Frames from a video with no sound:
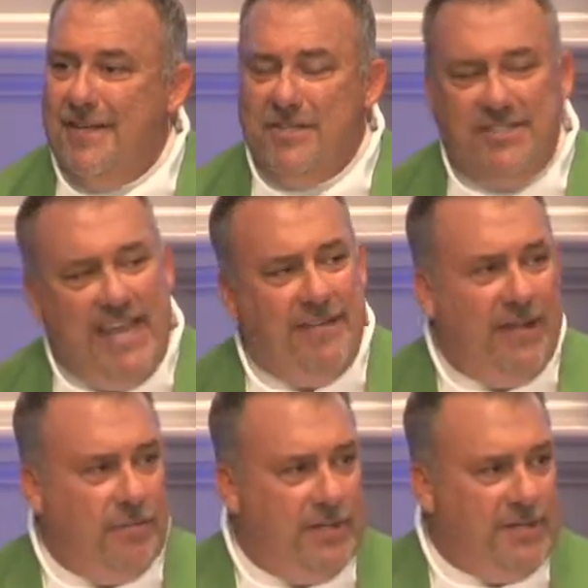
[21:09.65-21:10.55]

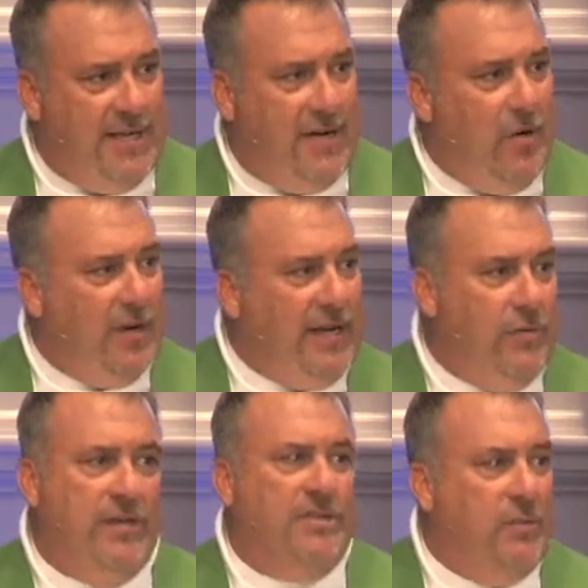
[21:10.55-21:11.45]
Stephen was an early
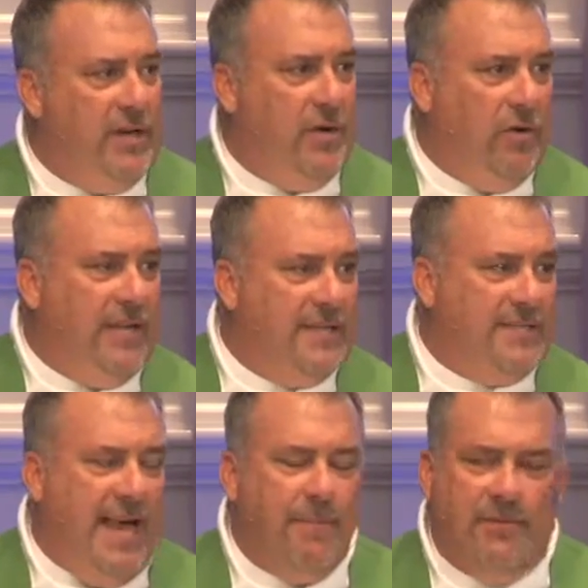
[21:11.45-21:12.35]
Christian, one of the early
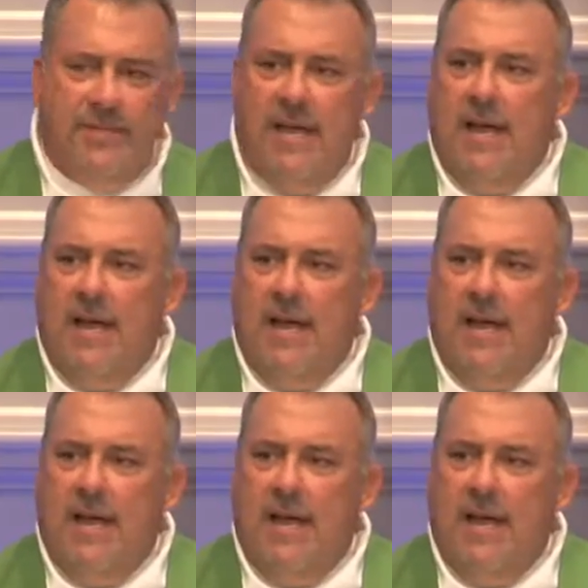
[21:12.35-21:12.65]
disciples,